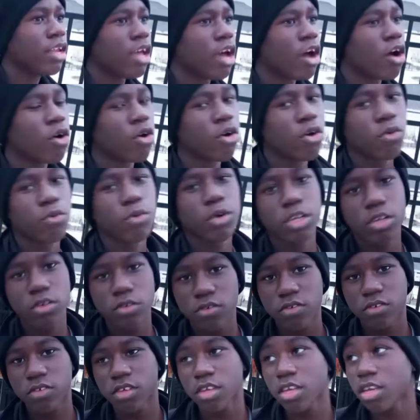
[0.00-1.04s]
Now, we
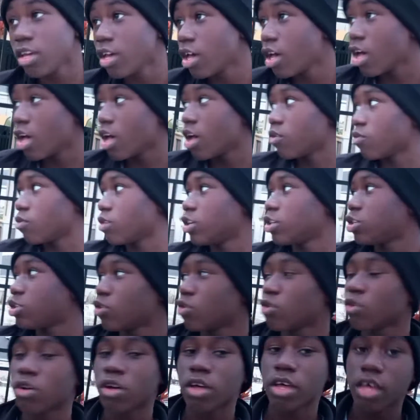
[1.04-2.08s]
do see
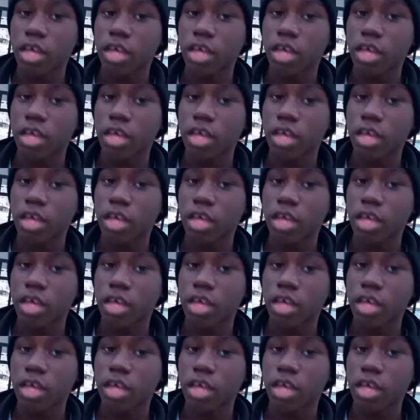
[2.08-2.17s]
racial